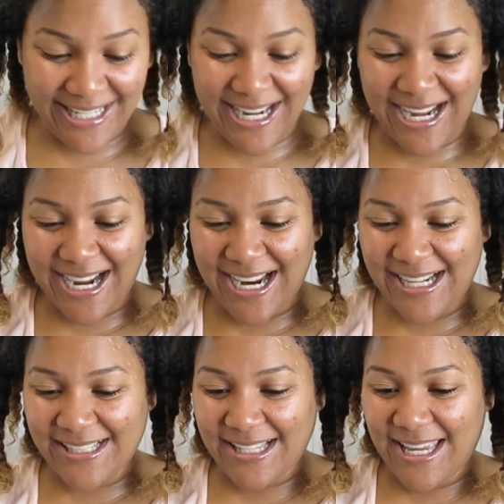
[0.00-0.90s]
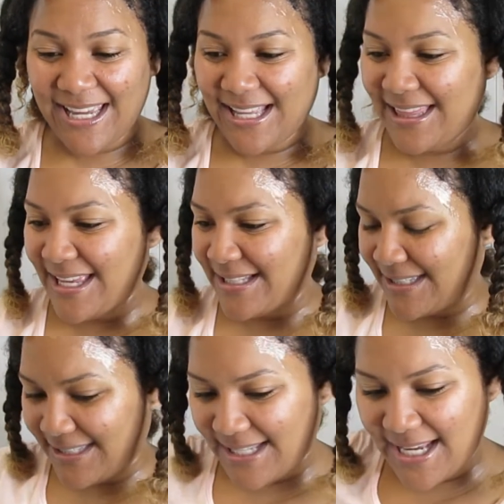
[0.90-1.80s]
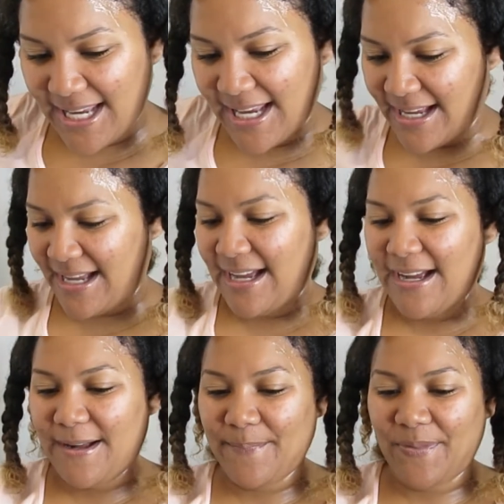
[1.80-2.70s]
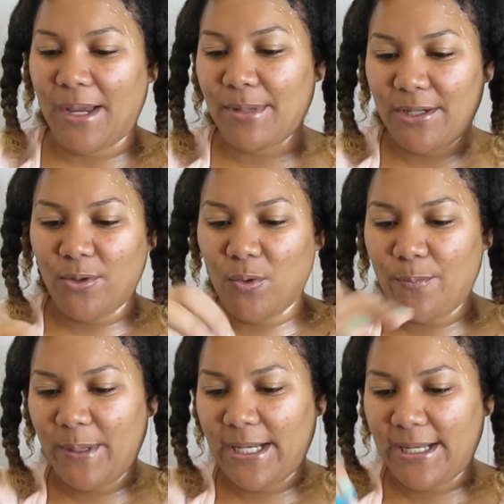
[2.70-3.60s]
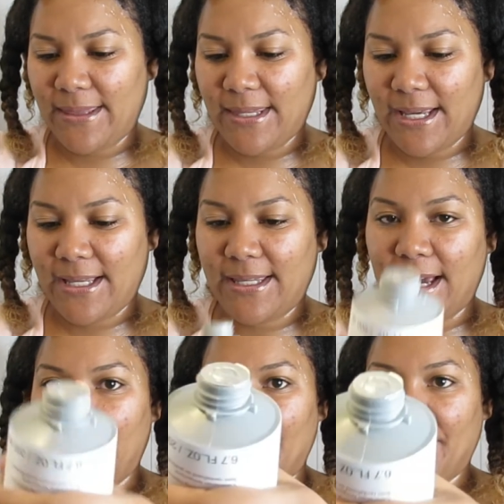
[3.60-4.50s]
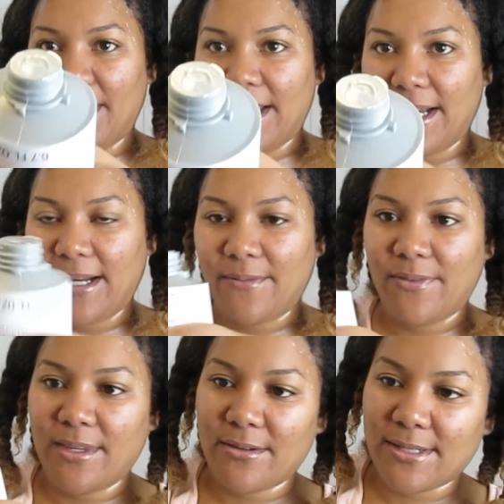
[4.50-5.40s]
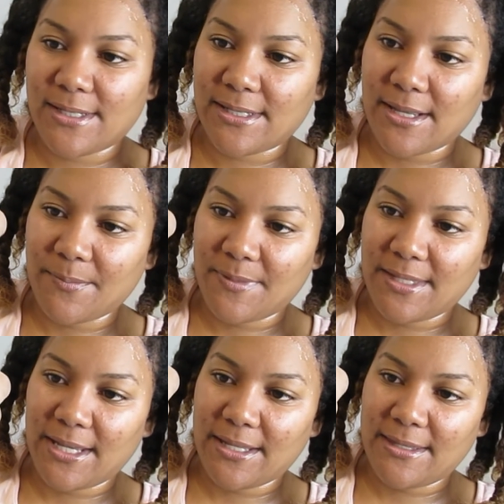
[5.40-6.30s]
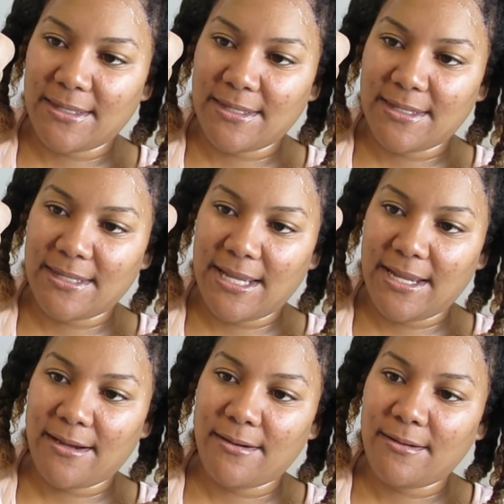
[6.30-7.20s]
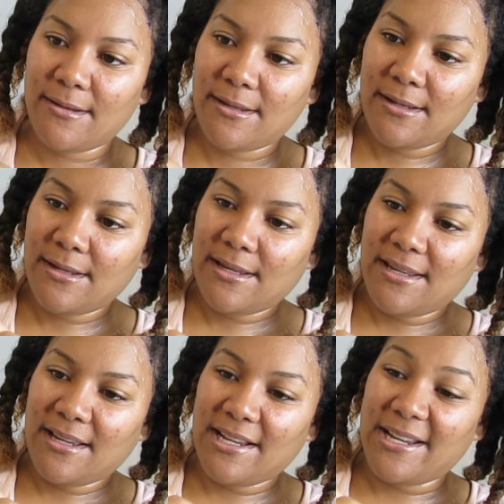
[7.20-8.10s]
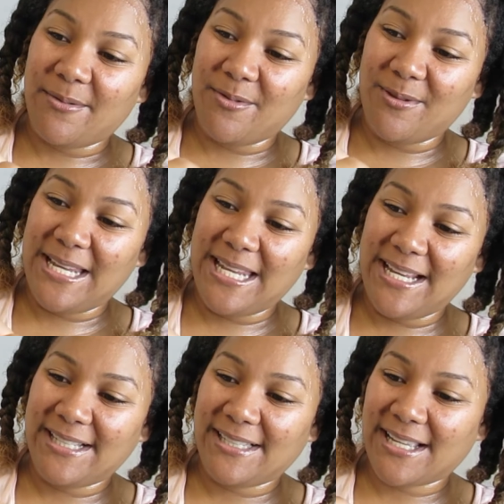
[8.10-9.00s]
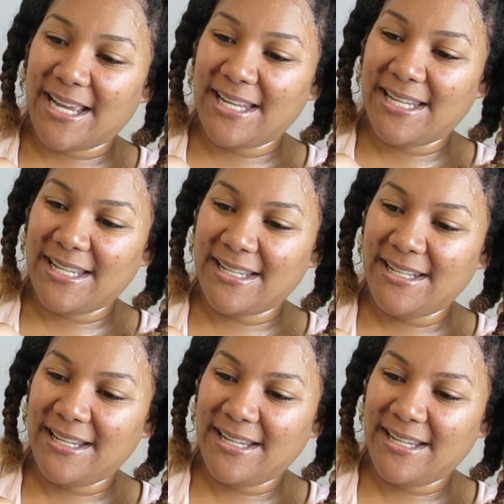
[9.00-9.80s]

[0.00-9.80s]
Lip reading: guys. Let's see. I'm gonna open. I think, yeah, there's something there. I am really excited.